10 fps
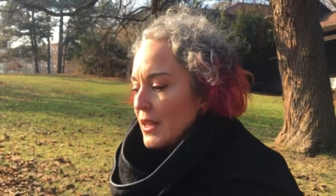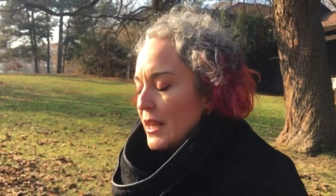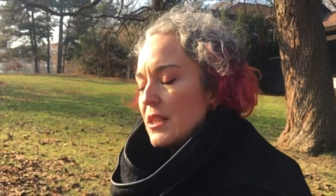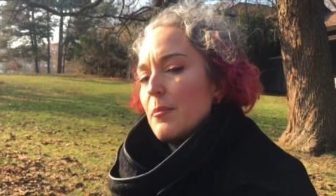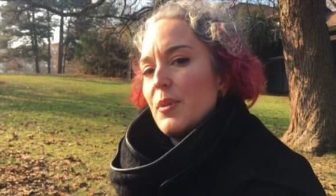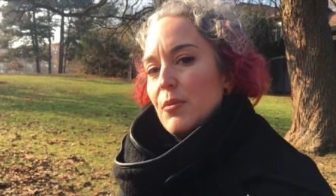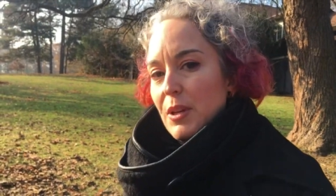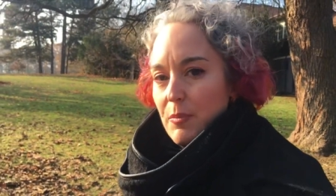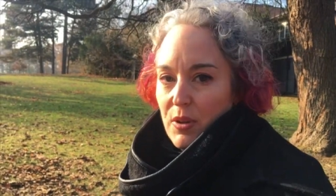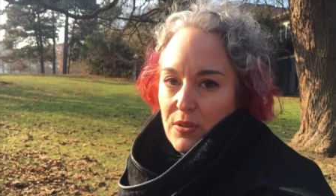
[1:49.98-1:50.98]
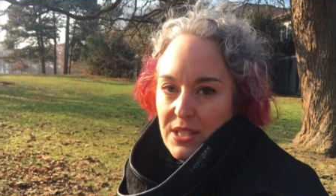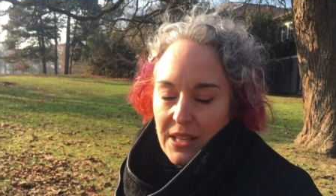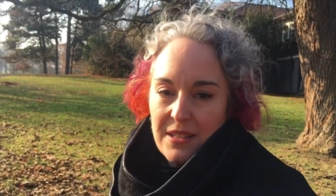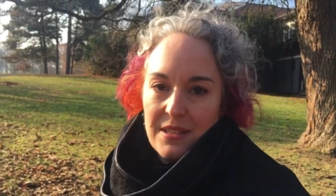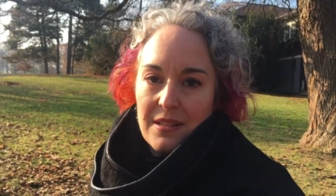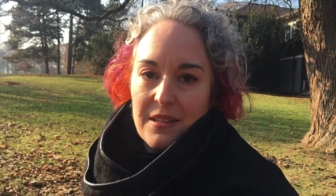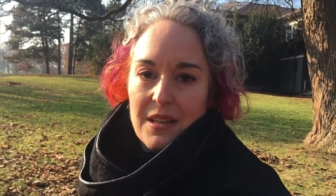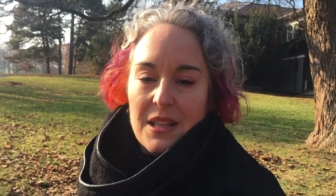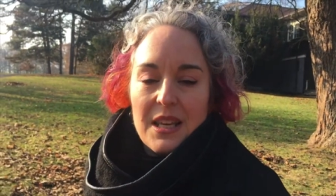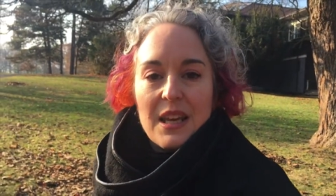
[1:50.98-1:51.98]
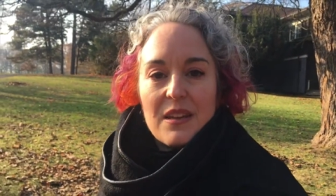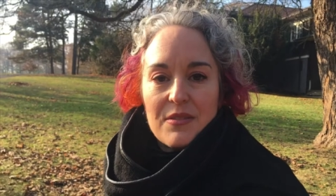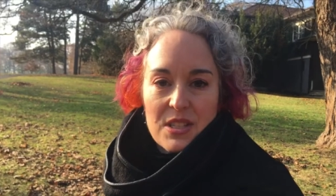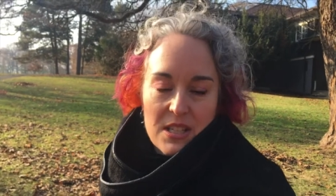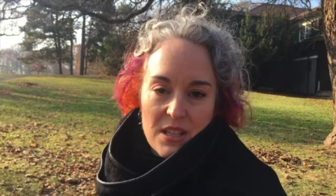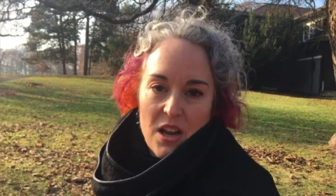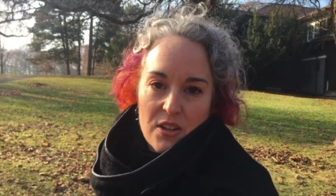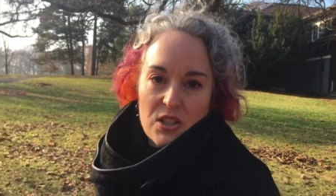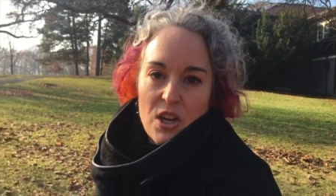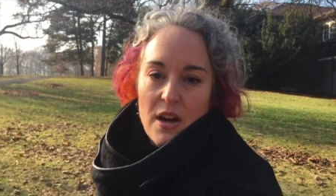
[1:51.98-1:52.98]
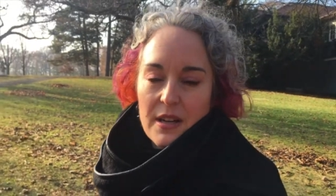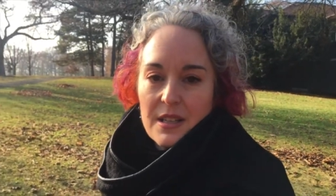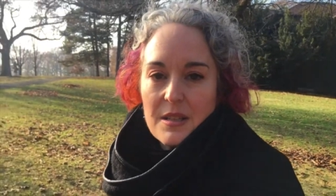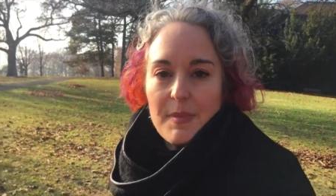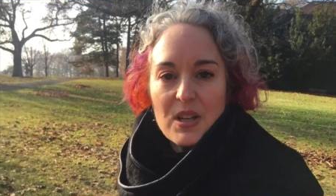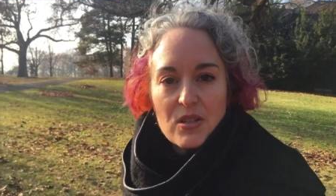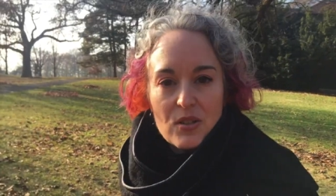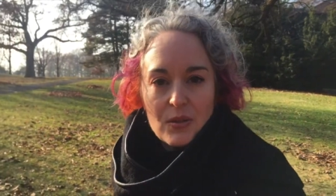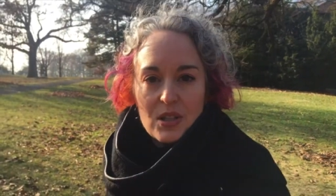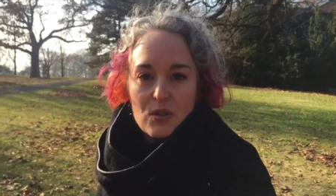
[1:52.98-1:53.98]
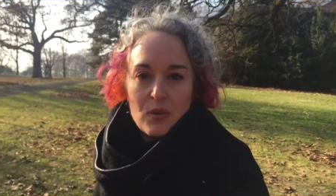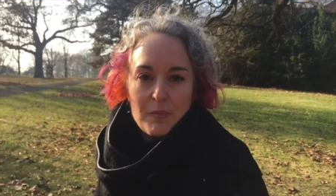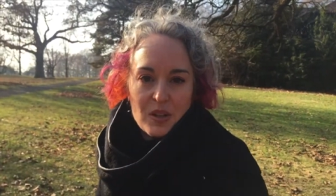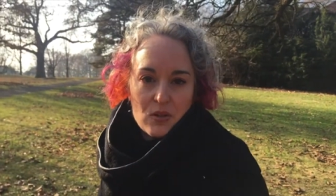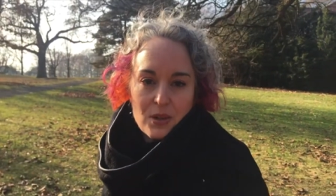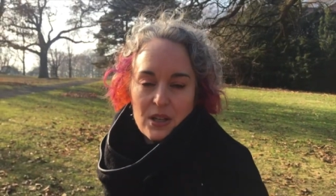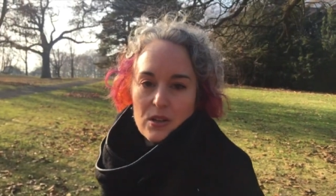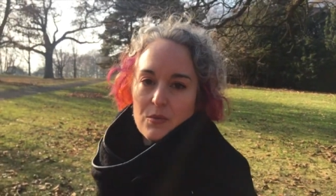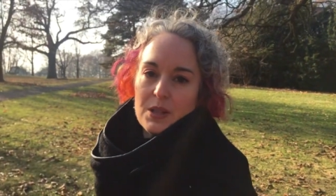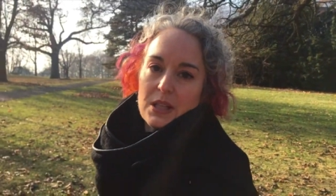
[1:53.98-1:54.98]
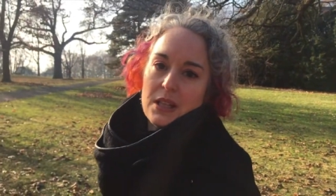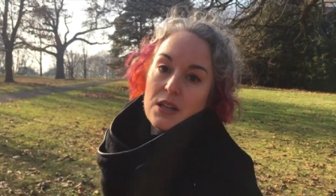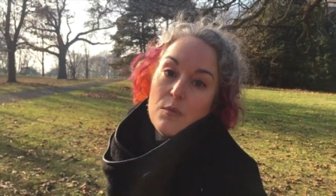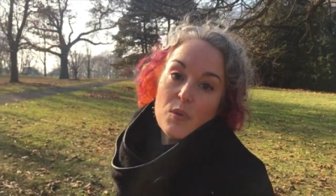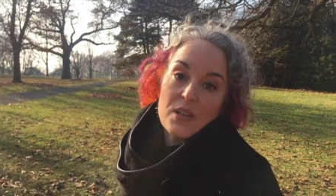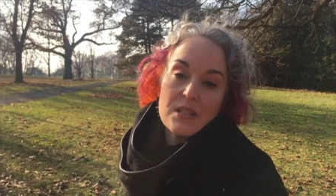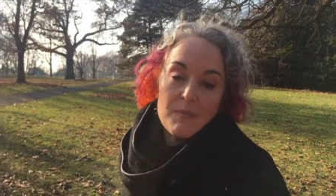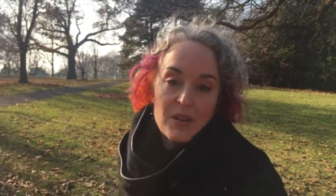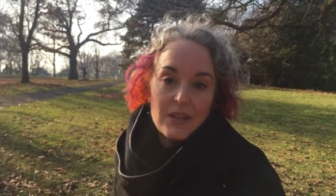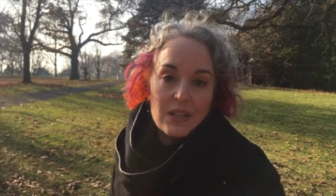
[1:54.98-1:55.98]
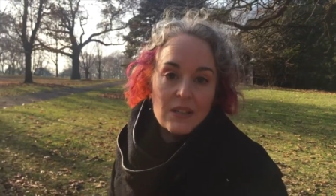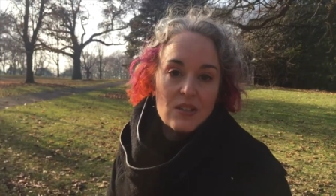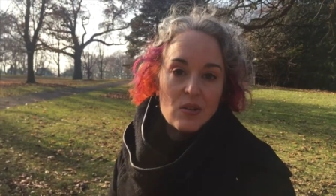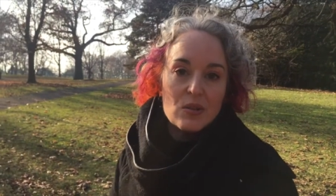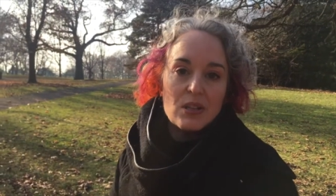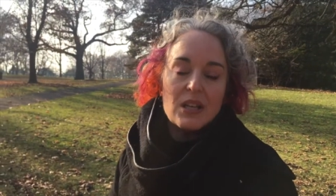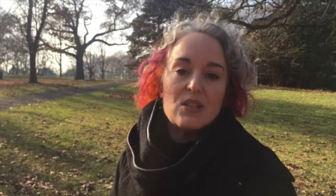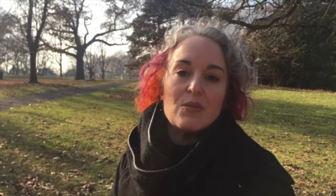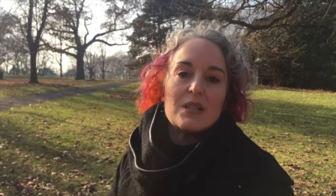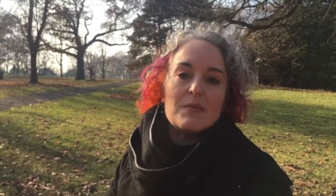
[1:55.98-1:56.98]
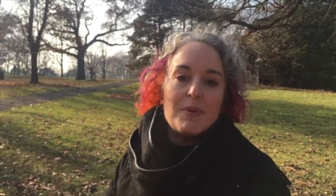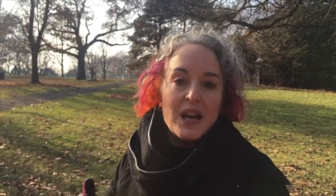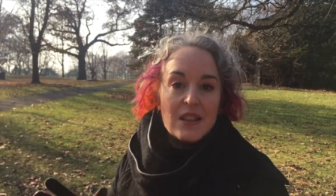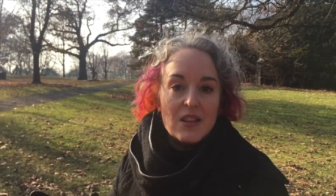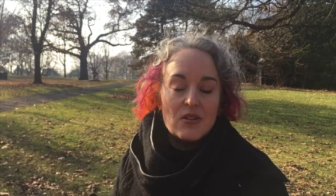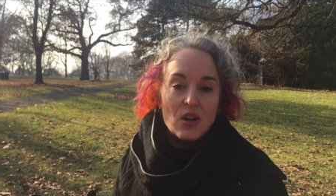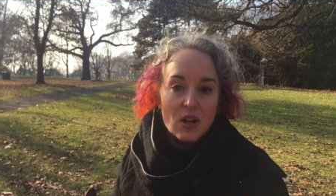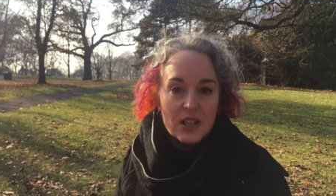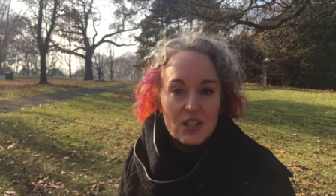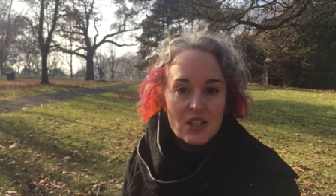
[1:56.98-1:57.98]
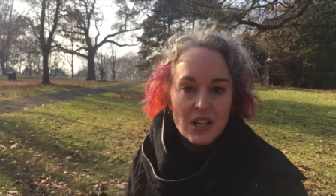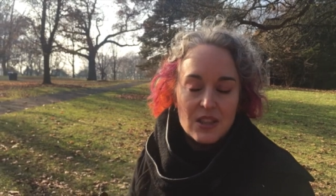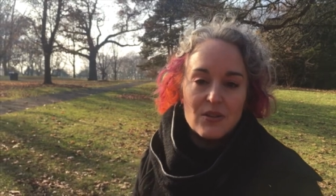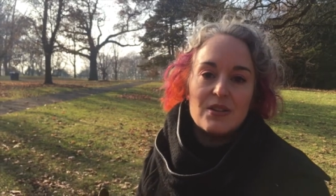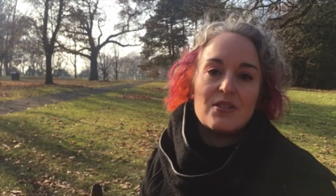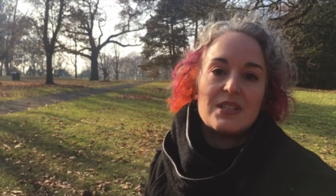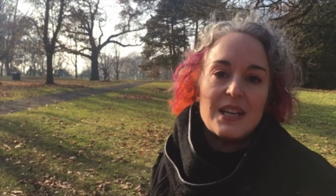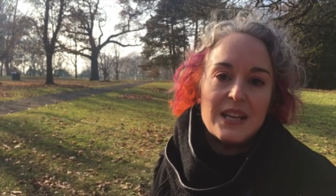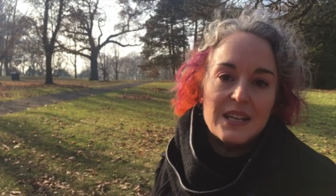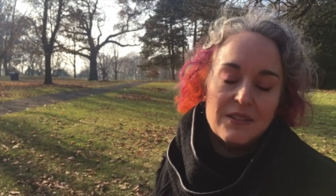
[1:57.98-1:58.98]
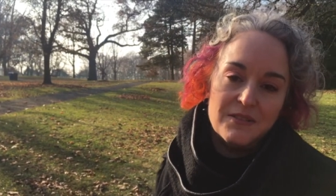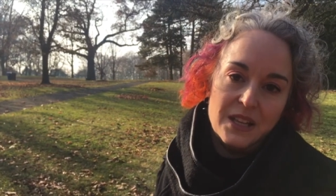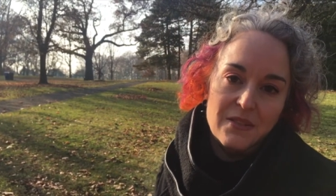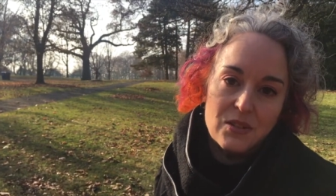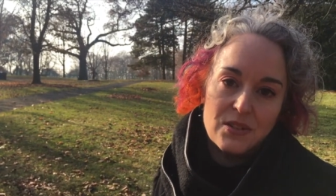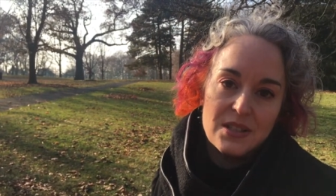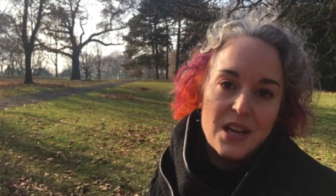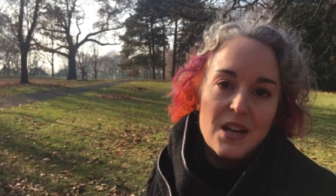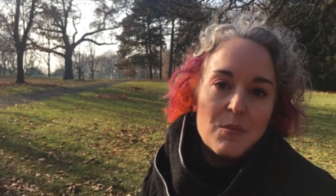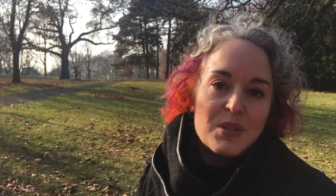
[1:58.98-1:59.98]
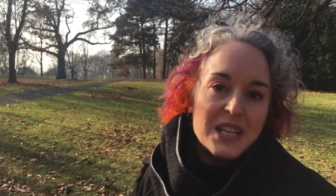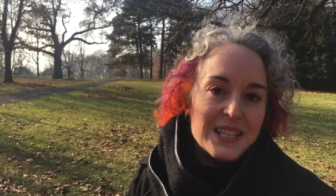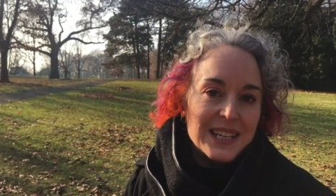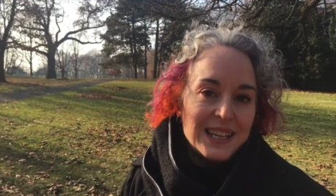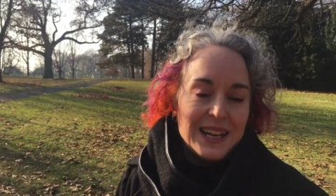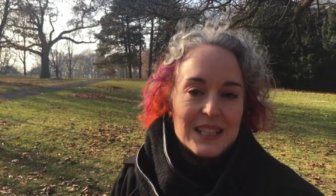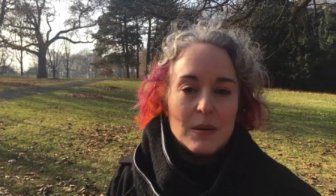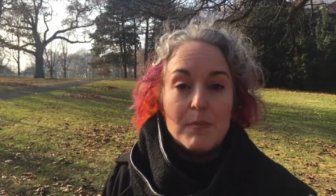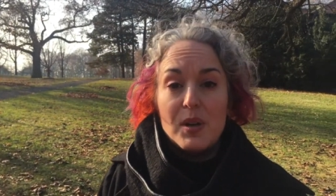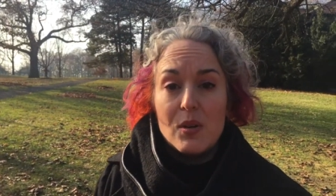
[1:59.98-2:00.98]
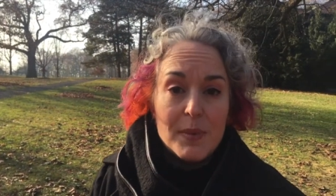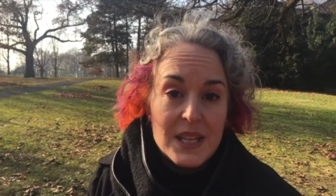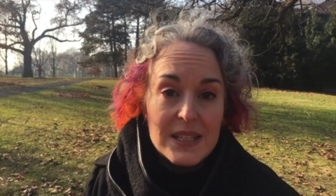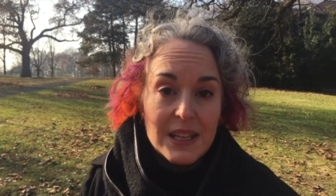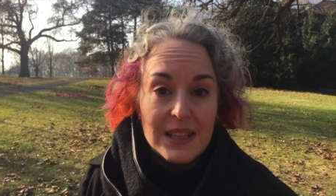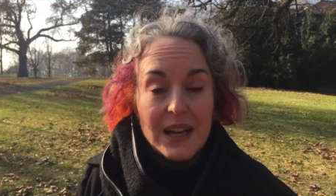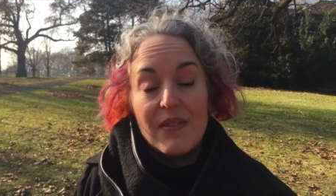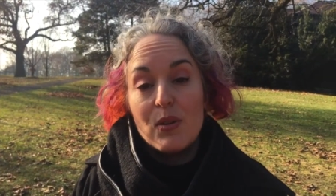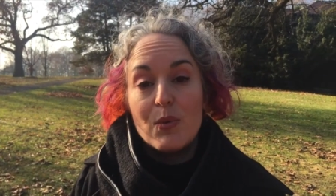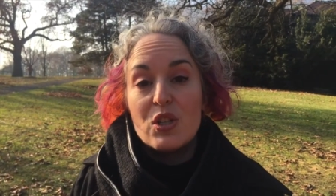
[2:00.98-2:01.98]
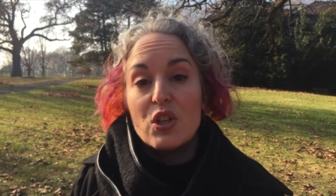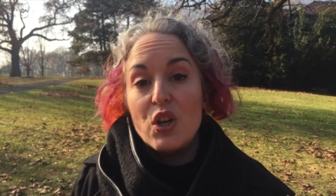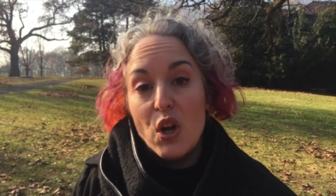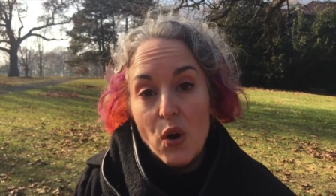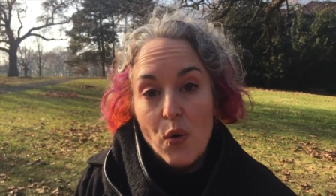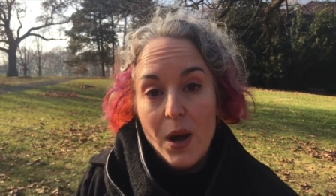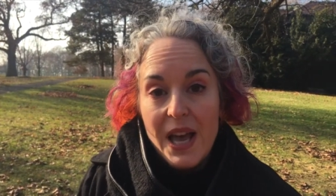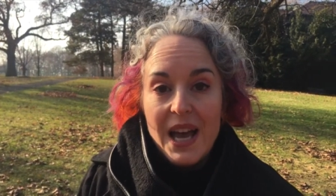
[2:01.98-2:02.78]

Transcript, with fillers: Like the brewing process, the ale versus lager talk is better suited to a beer drinker with a little more experience who's looking to expand their knowledge and their understanding of flavors. Presenting it as a beer basic that everyone should know,